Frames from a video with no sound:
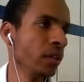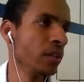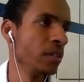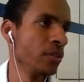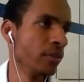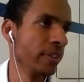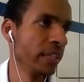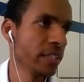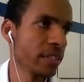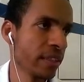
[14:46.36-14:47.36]
so
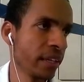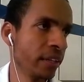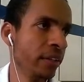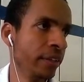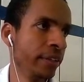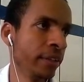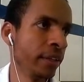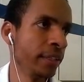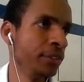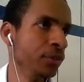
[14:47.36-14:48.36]
this thing here,
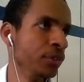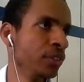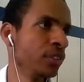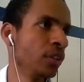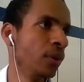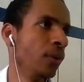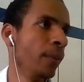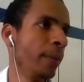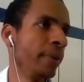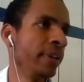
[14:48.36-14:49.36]
as you saw,
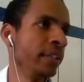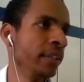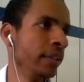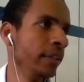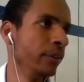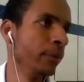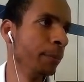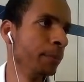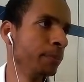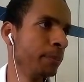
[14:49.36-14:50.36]
it will
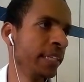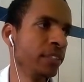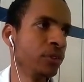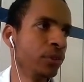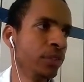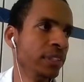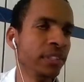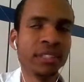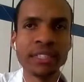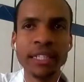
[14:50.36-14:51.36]
pass through the
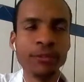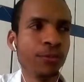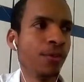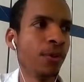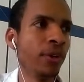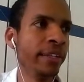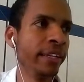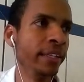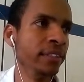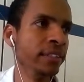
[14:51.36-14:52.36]
state 4,
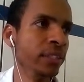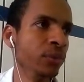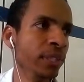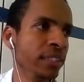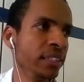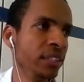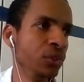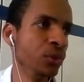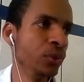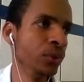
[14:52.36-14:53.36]
then state 1, state
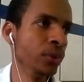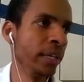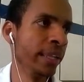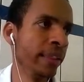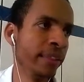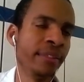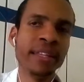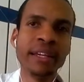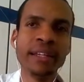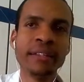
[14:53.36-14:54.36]
2, and
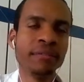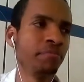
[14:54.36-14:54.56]
then,